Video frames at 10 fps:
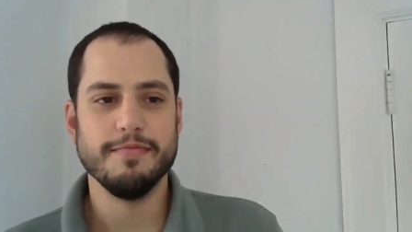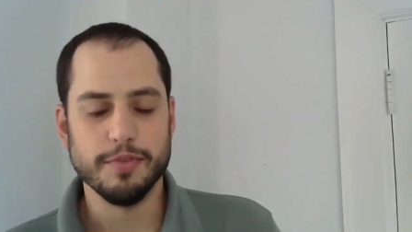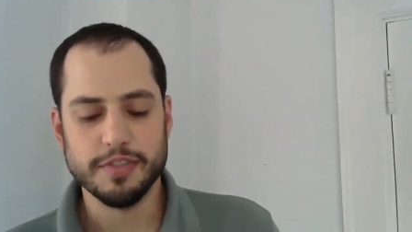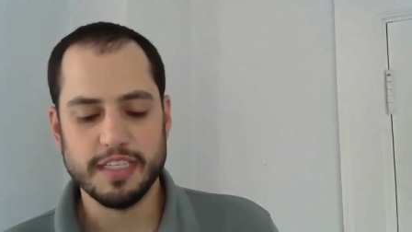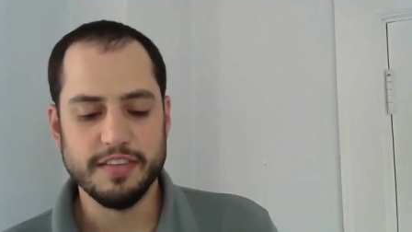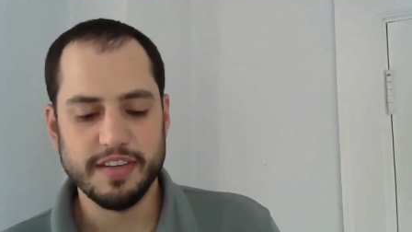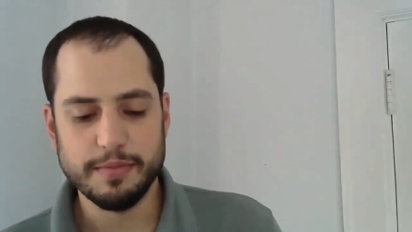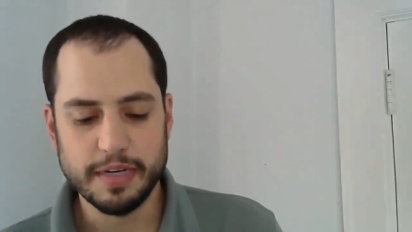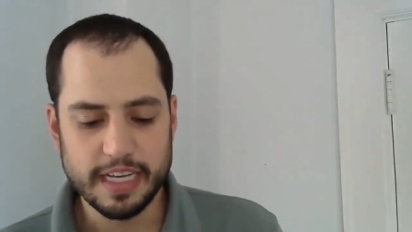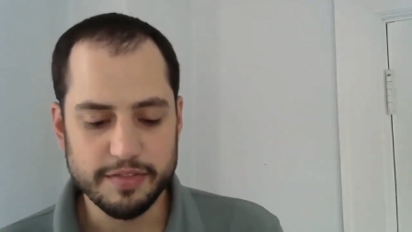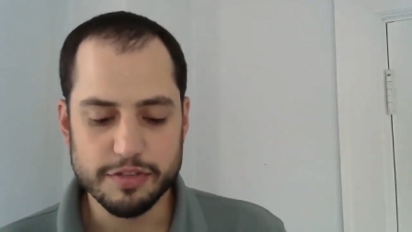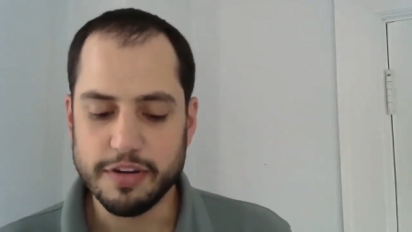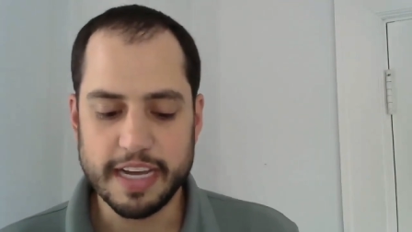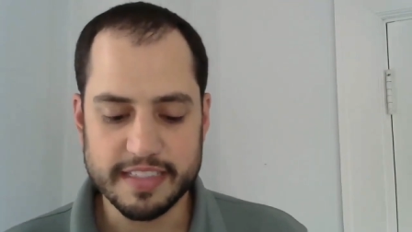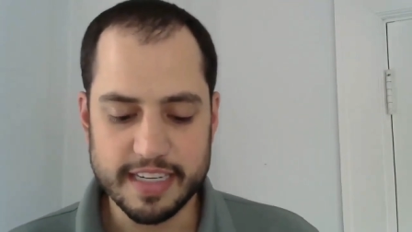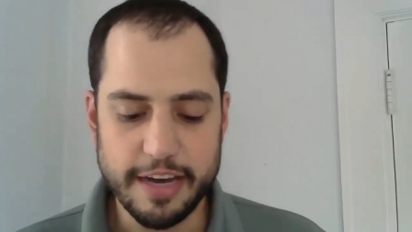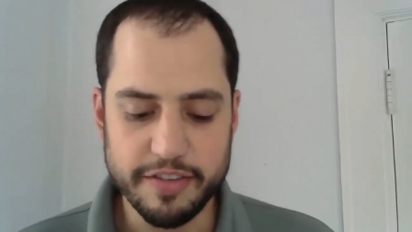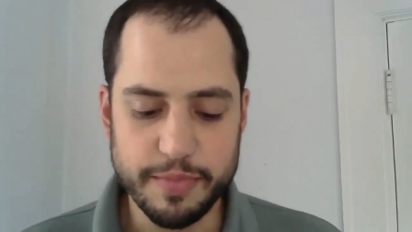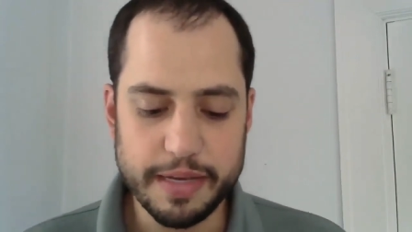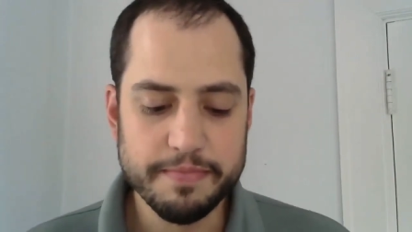we'll see if anybody ever drags it out
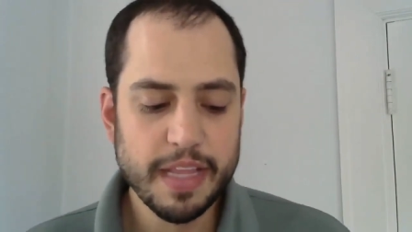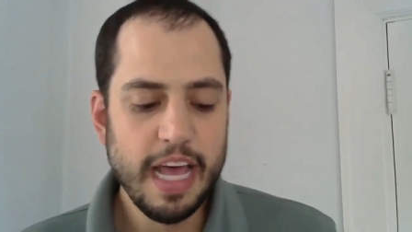of me.